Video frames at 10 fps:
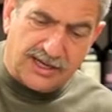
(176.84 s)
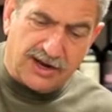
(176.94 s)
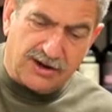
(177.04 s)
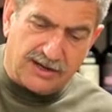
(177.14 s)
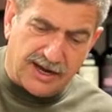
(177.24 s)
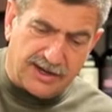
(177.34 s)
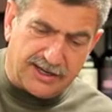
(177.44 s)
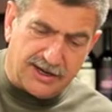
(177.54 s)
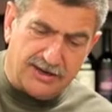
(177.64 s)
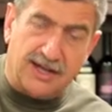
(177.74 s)
Now,
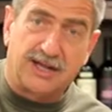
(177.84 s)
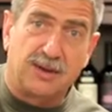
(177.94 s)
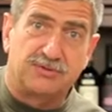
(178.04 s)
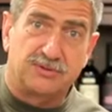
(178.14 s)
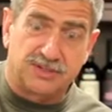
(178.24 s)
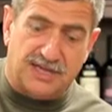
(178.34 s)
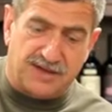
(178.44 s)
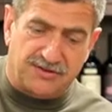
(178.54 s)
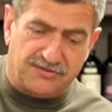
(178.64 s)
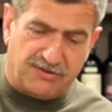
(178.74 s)
Carry comes from the
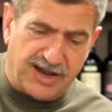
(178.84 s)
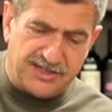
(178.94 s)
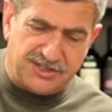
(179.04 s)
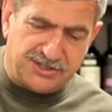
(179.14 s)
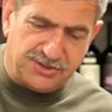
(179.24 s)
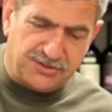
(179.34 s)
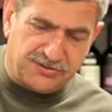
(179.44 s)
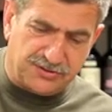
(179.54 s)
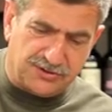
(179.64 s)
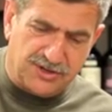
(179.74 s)
south of France. It's used
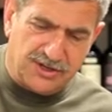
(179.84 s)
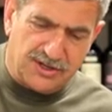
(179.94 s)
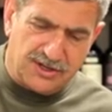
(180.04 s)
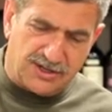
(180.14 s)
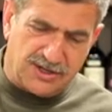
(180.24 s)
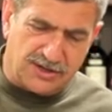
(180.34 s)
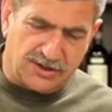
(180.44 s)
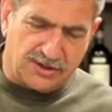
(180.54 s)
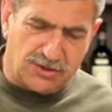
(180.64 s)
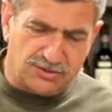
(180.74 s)
for uh,
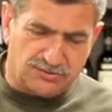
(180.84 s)
Cote de